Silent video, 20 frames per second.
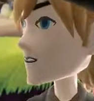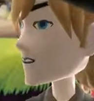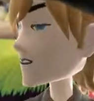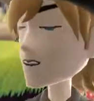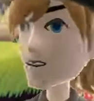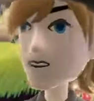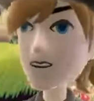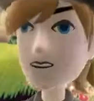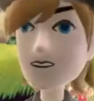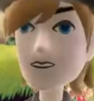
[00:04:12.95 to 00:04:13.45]

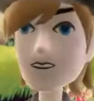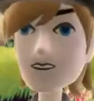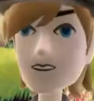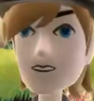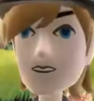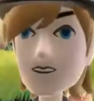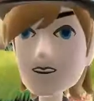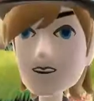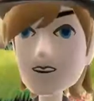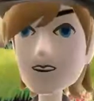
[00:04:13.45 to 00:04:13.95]

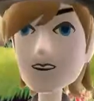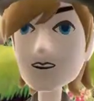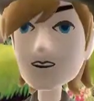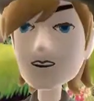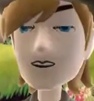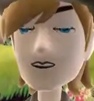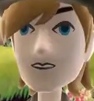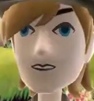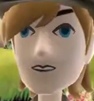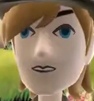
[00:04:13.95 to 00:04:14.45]

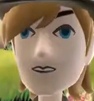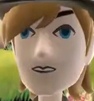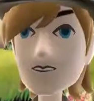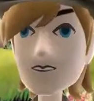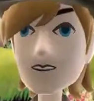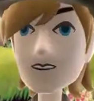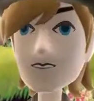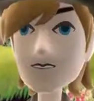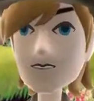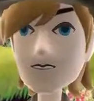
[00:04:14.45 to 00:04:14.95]

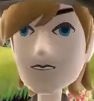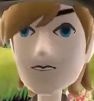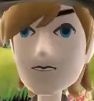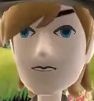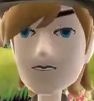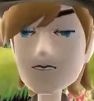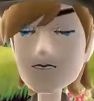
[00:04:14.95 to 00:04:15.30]
[no speech]